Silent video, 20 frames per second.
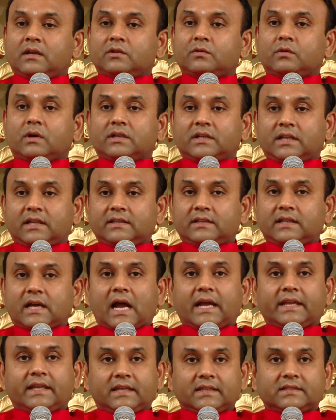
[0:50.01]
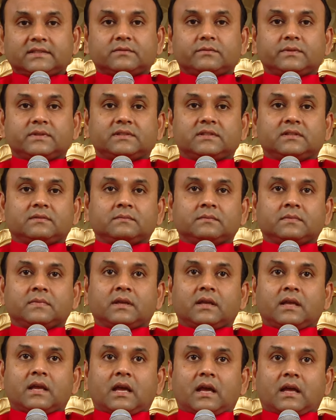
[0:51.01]
to attain the highest wisdom,
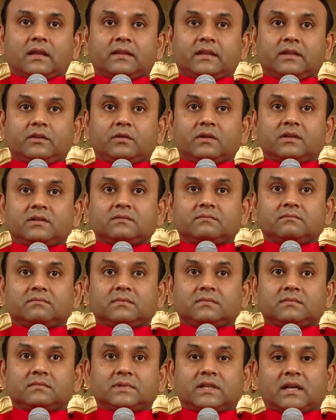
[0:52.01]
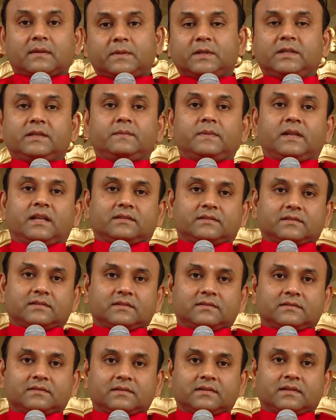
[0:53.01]
then you are doubly blessed.